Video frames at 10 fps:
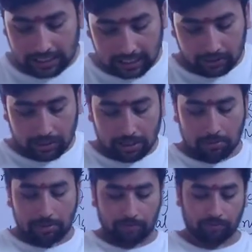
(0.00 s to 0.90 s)
can you tell
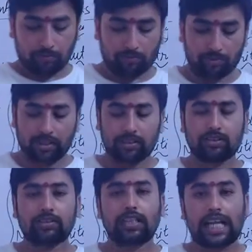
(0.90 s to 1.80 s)
me
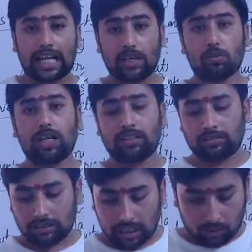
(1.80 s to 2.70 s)
anyone
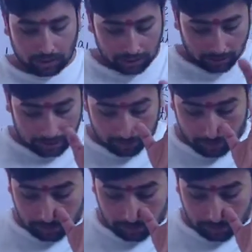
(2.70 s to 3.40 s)
now can you tell me